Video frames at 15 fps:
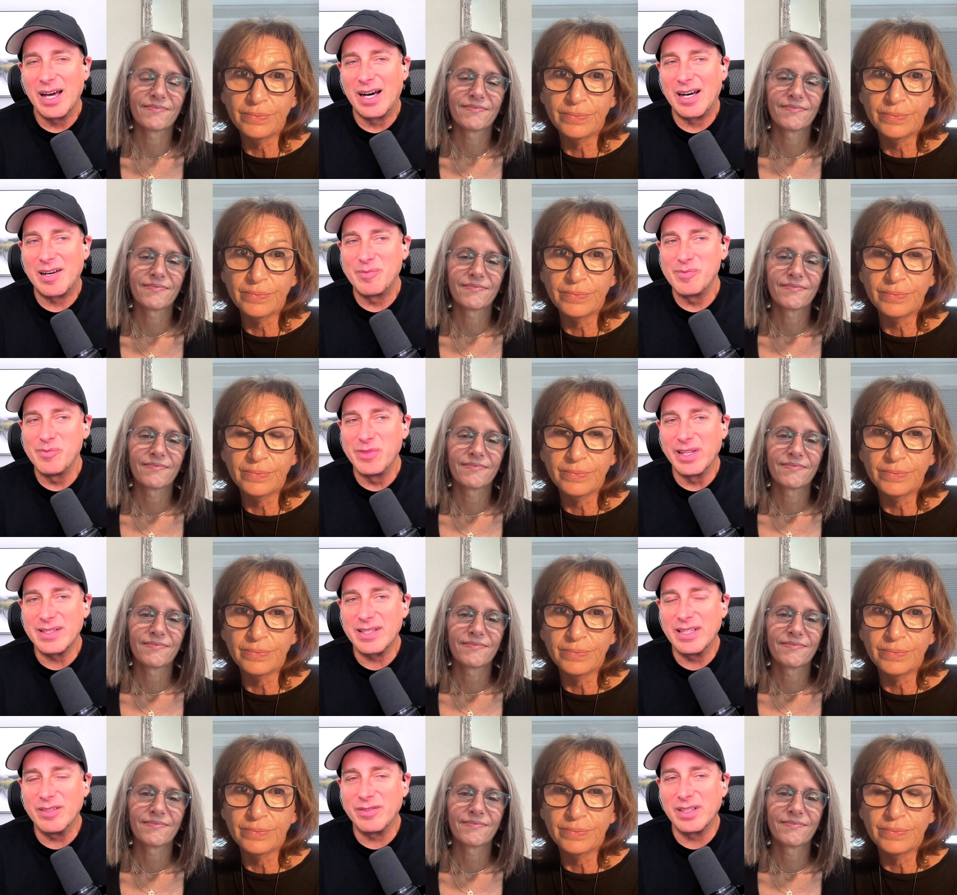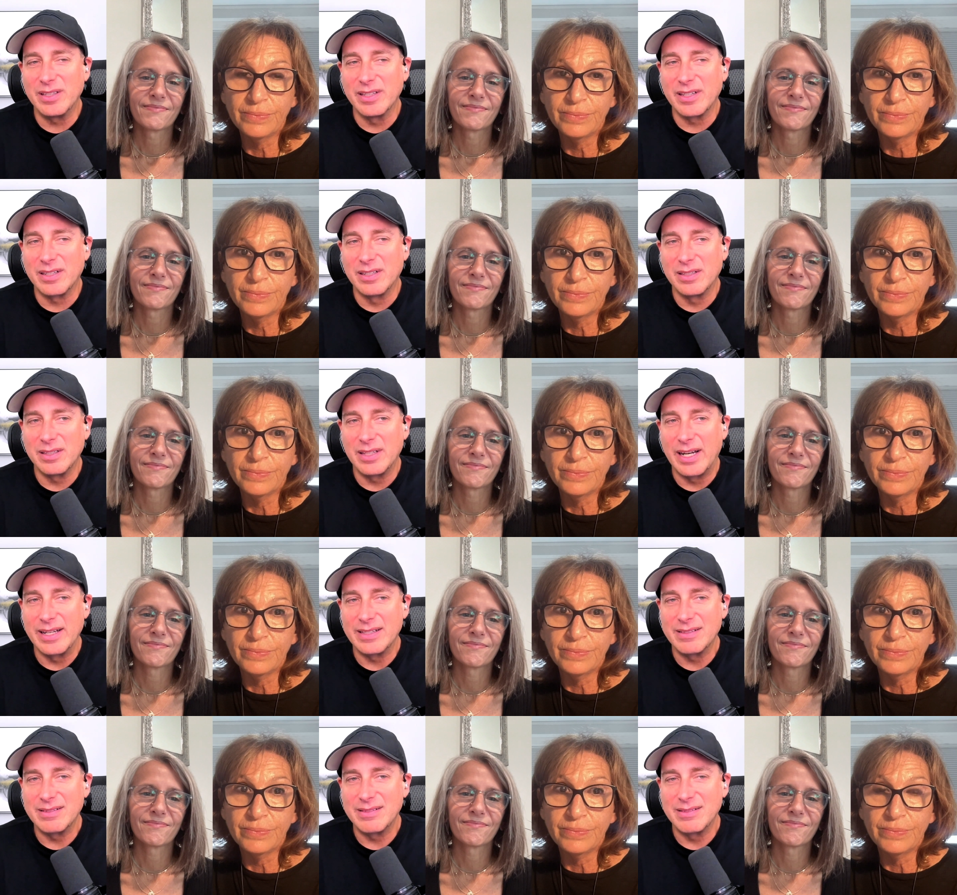Speaker 1: um, let's give a little
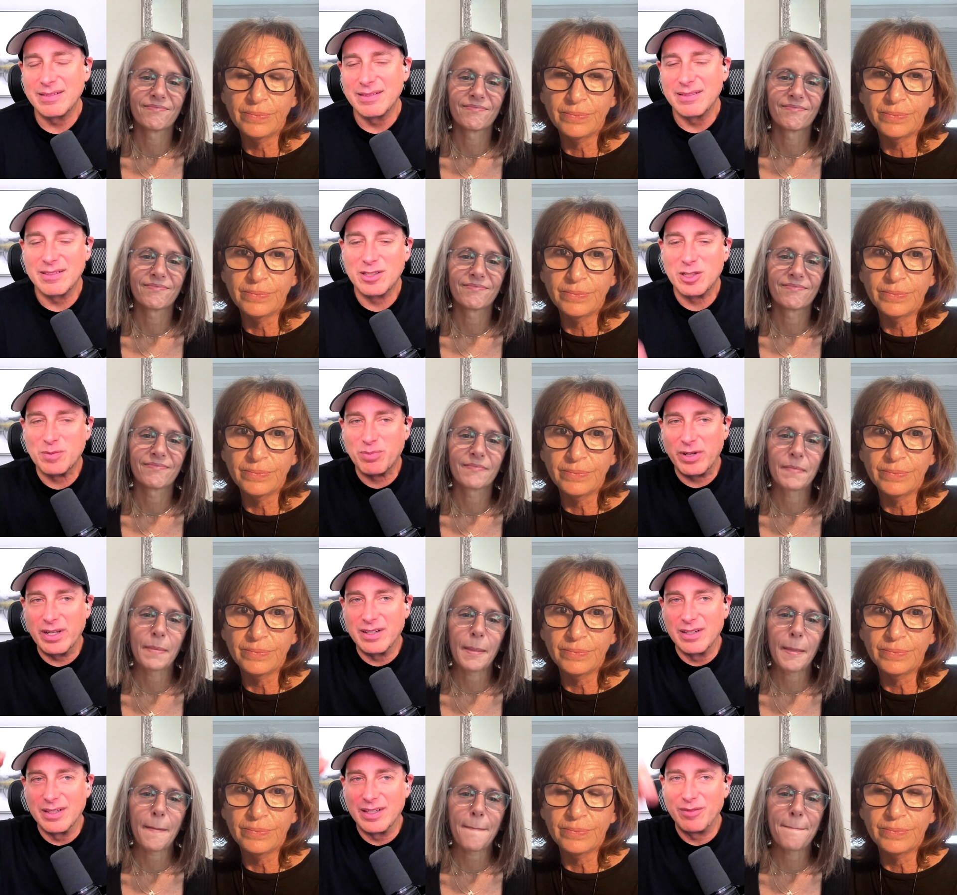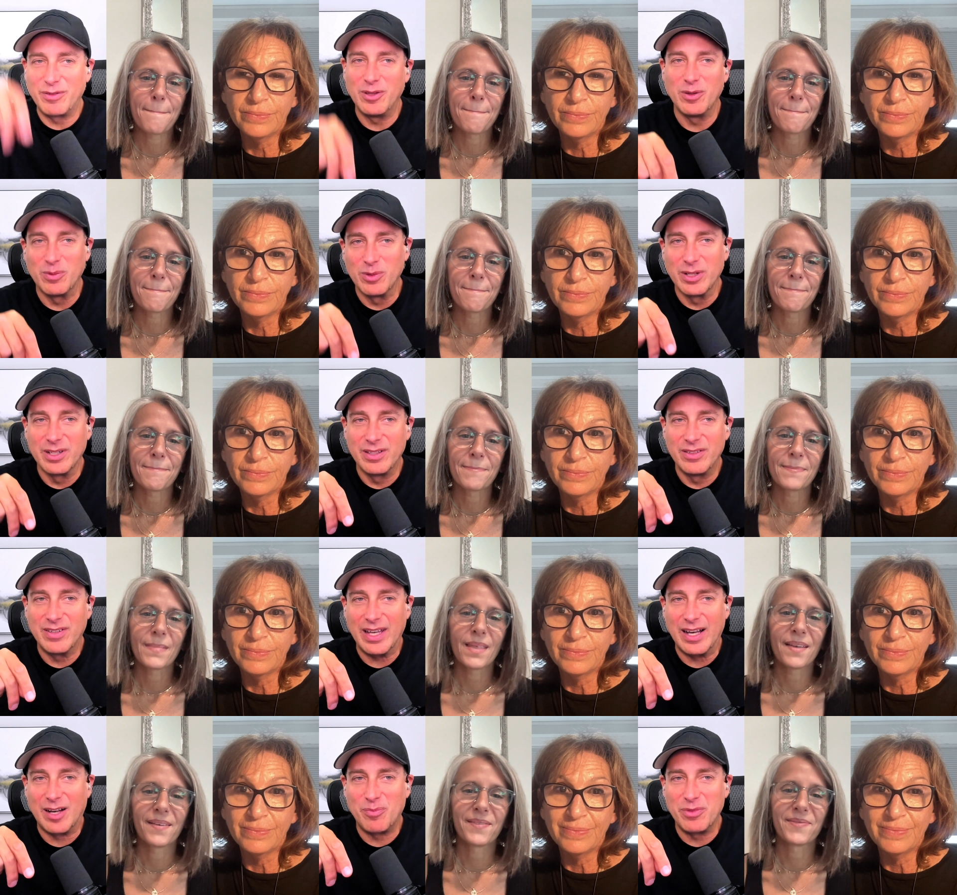like sprinkle, if you would,
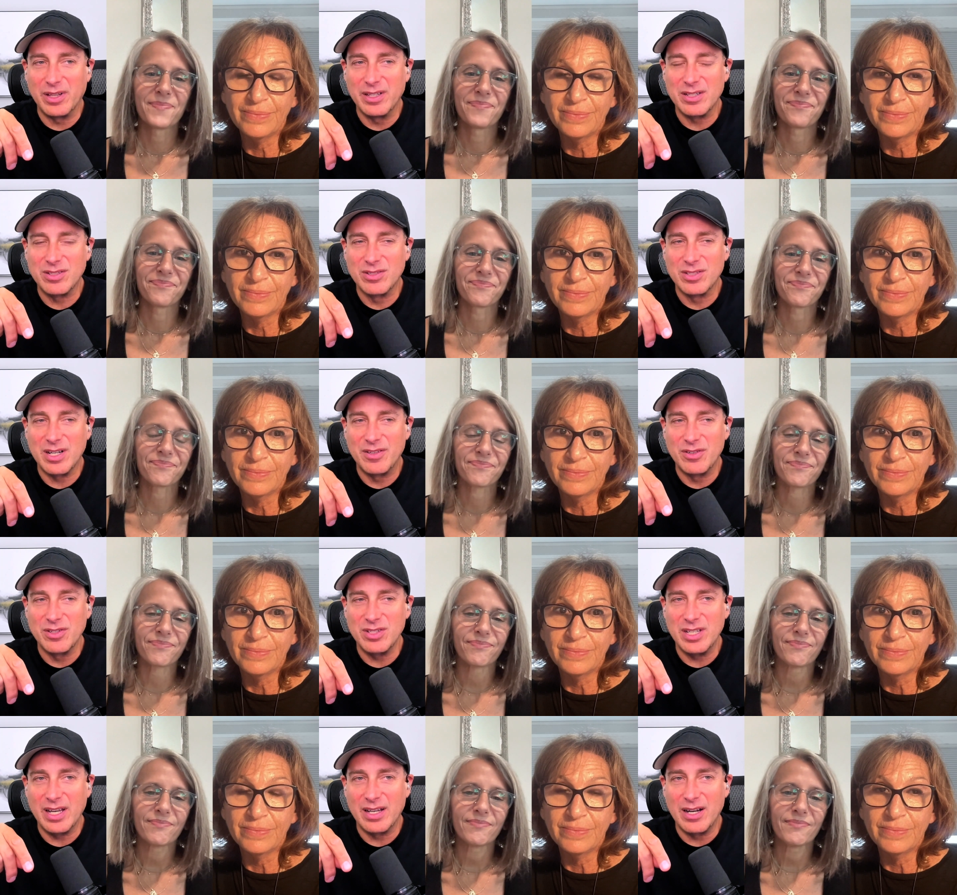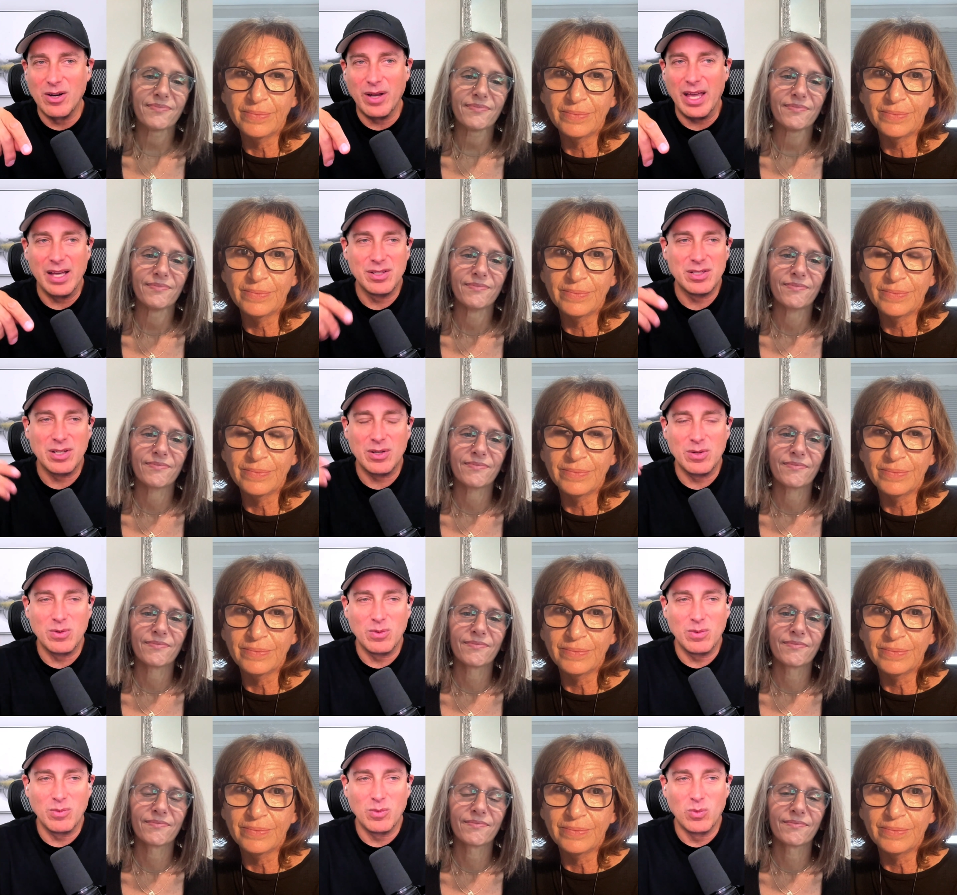to help the listeners understand. Okay,
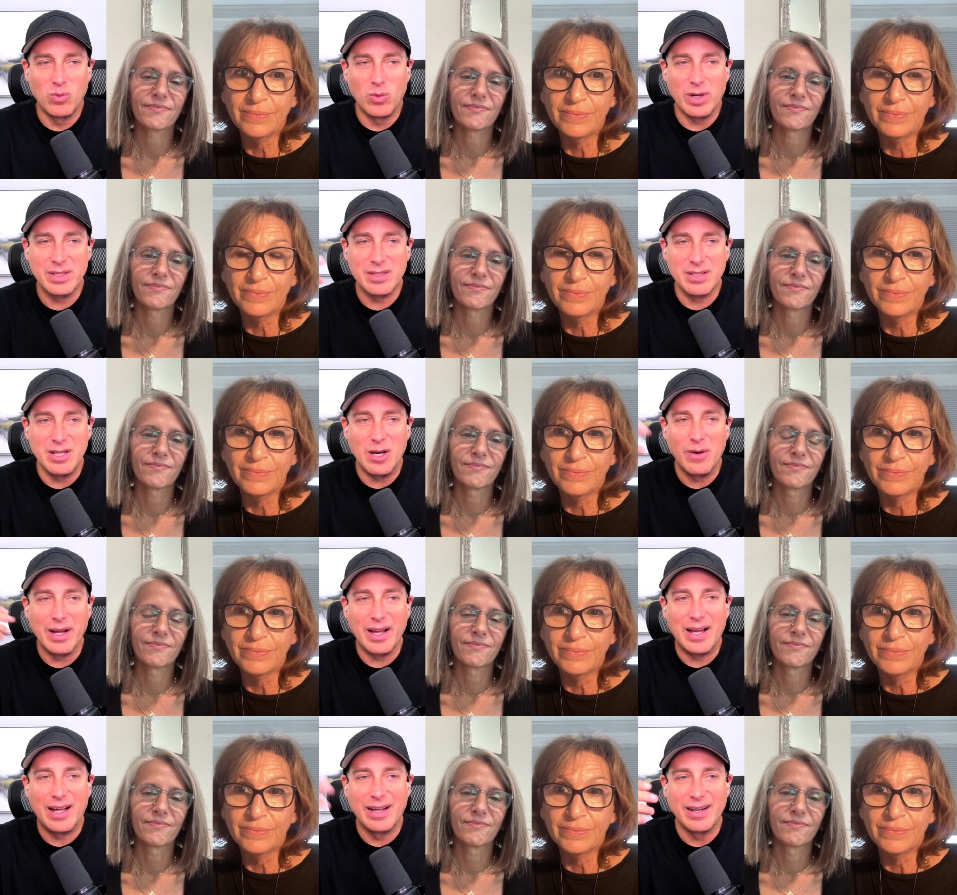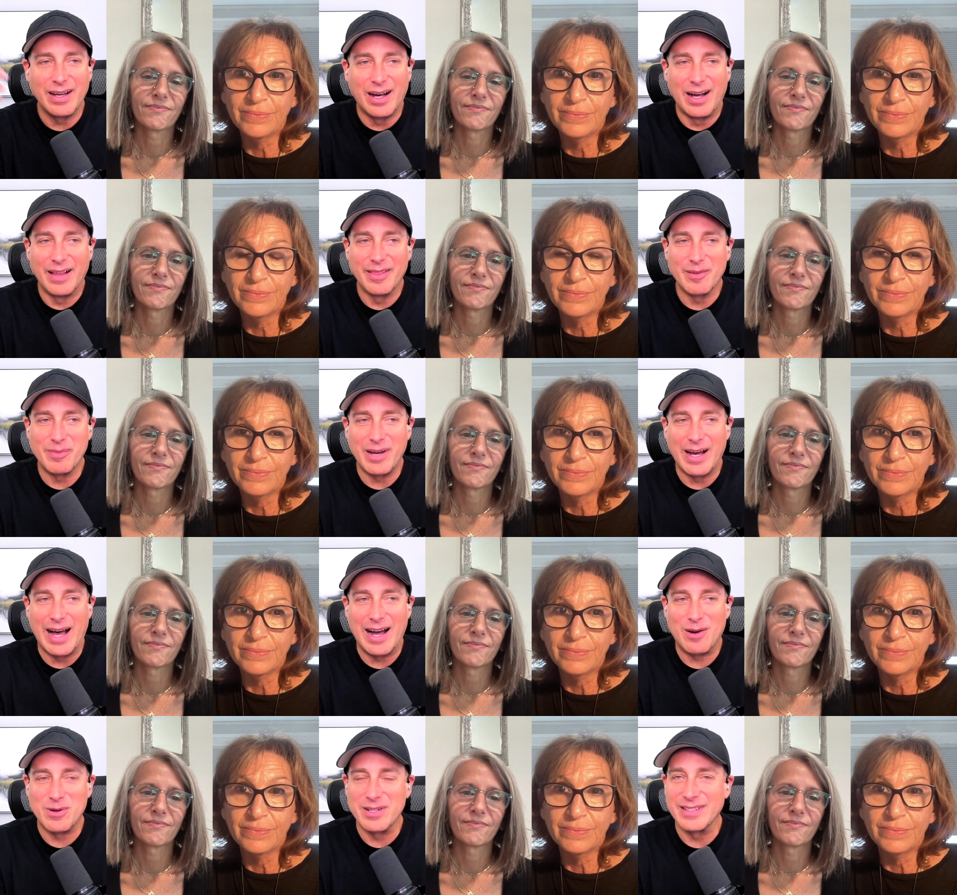so what's going on on the
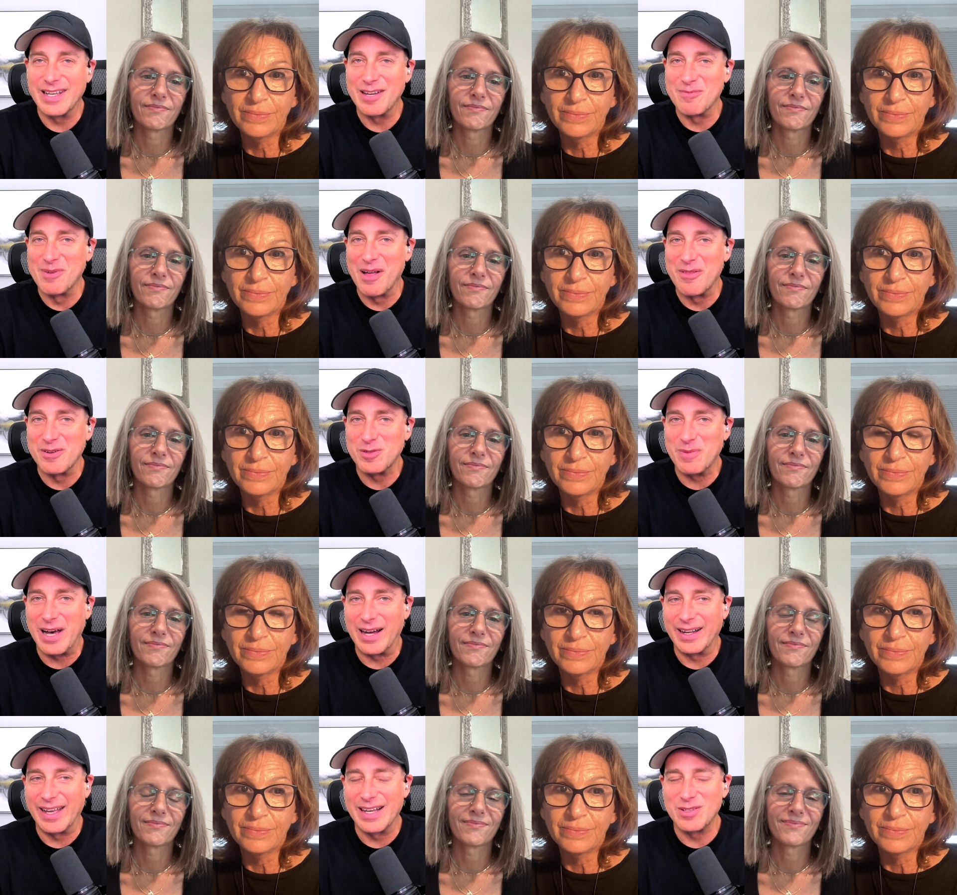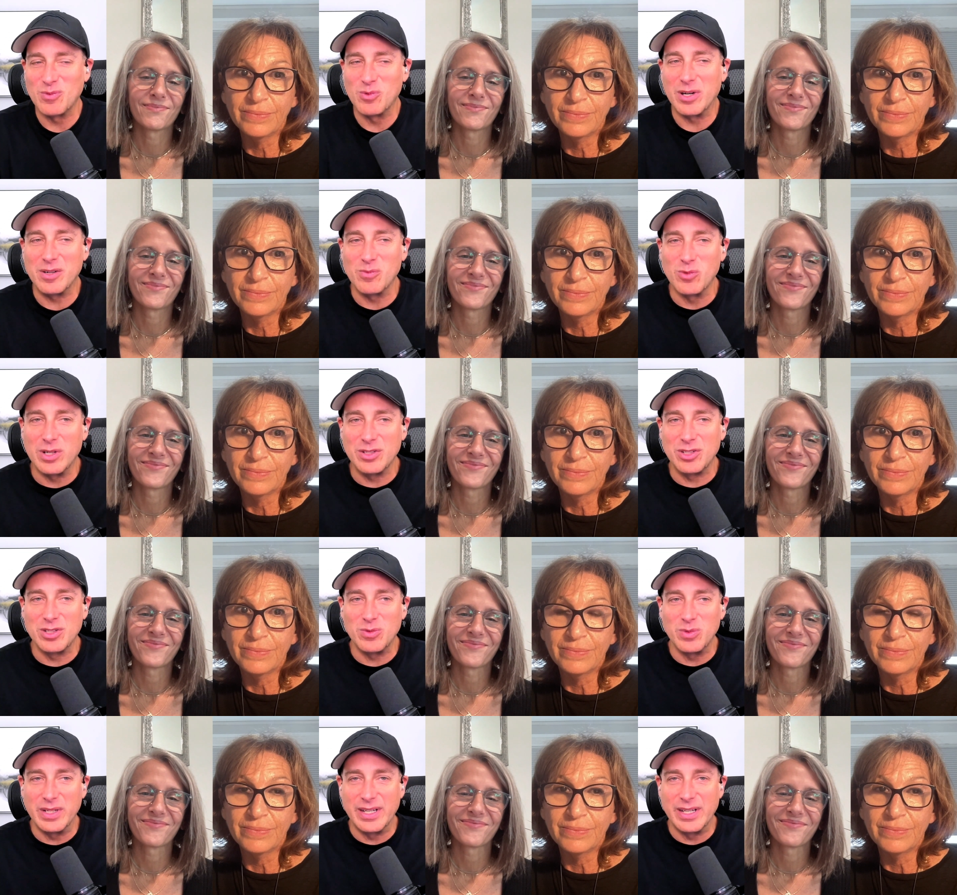Our Dead Mothers podcast? What what should